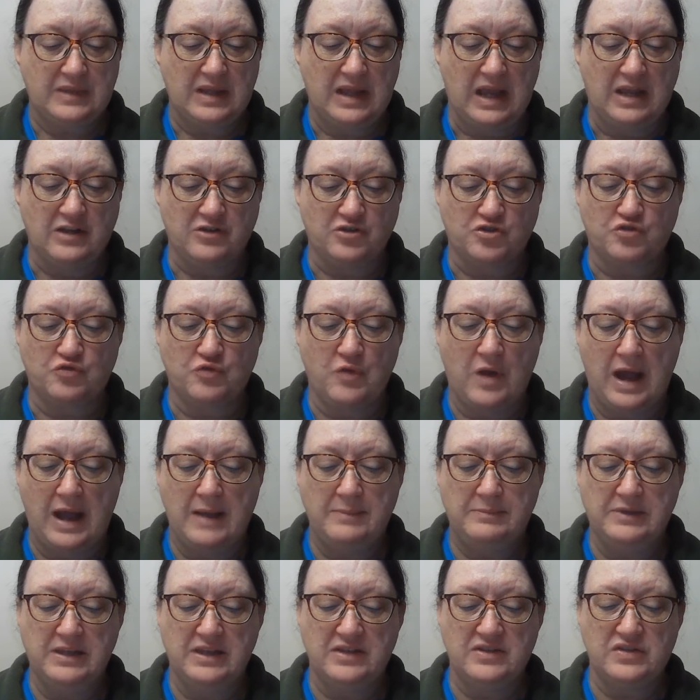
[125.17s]
And
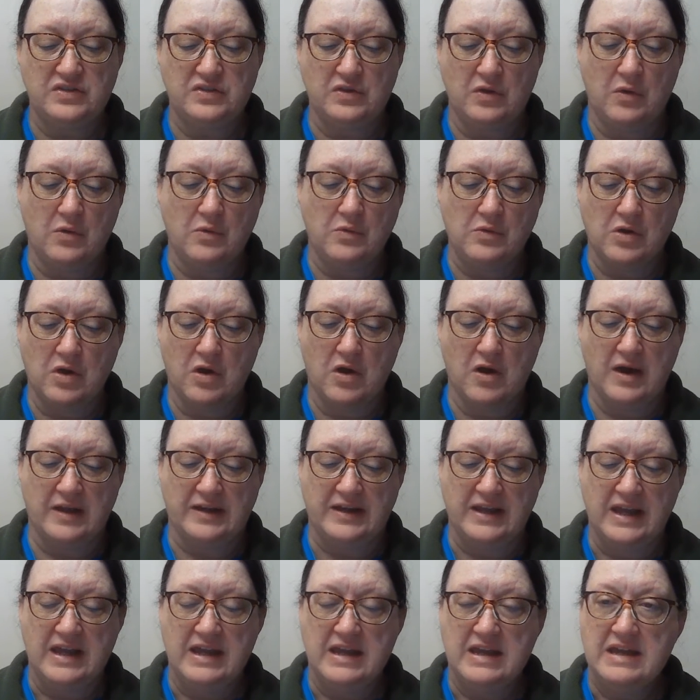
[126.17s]
tribeless, O God,
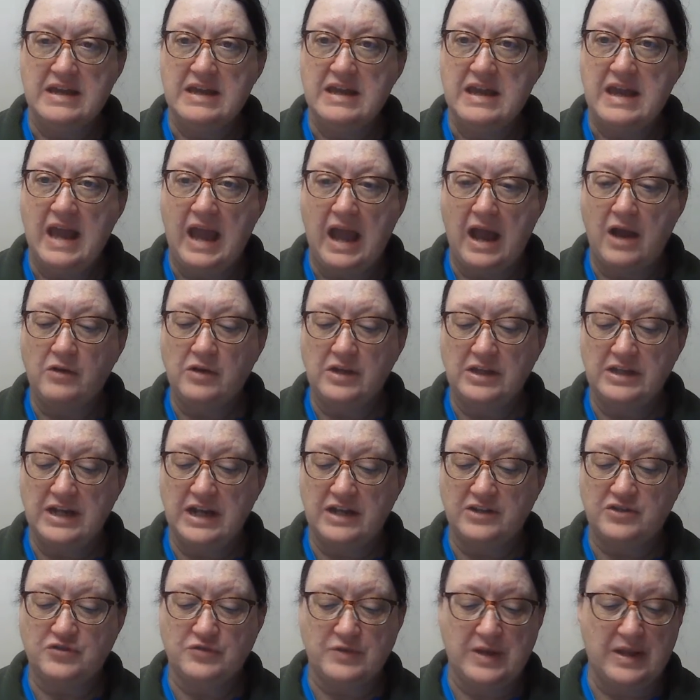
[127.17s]
how can
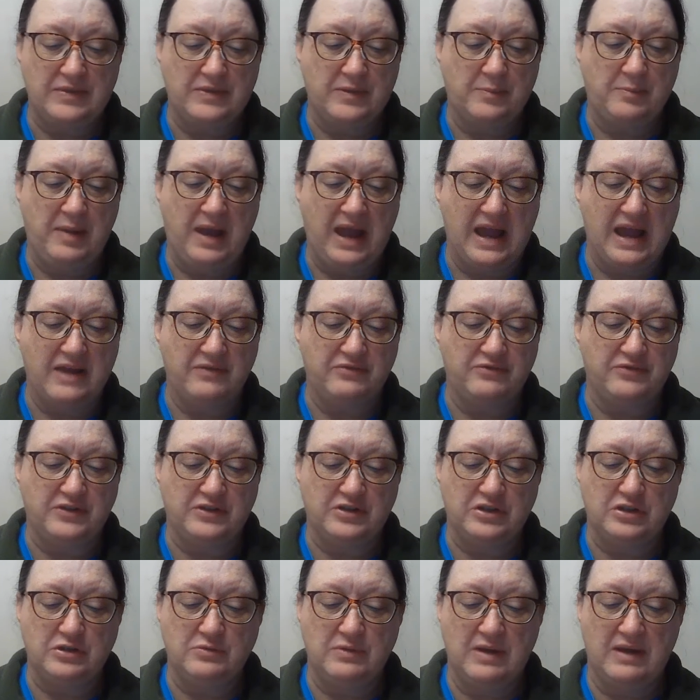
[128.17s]
I tread the path
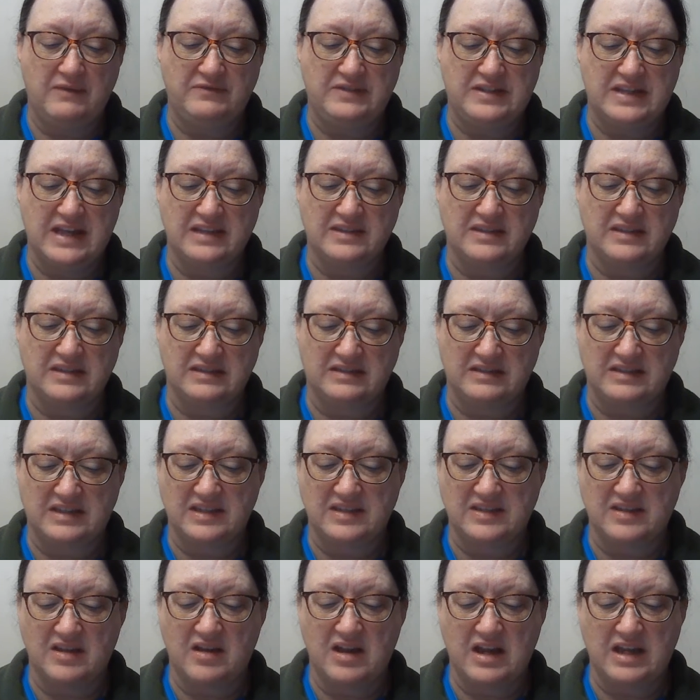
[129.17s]
that you have
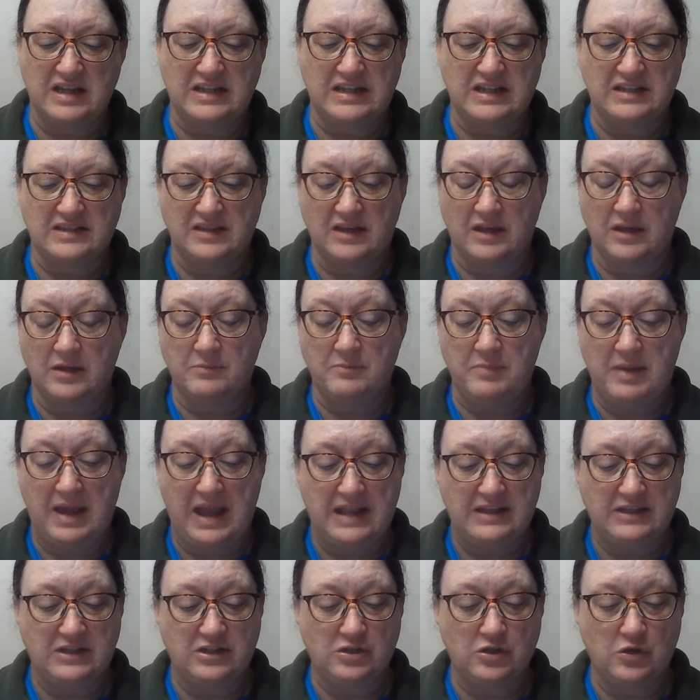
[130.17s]
designed as a
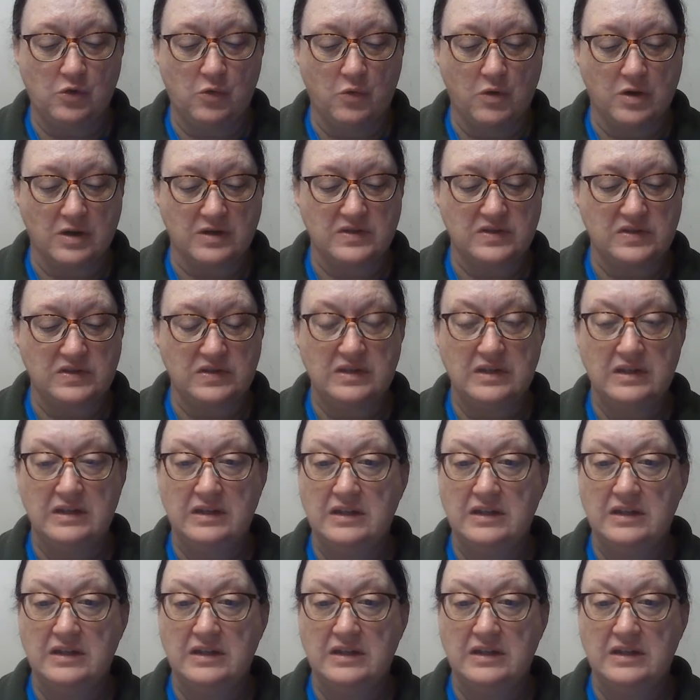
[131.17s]
companion course?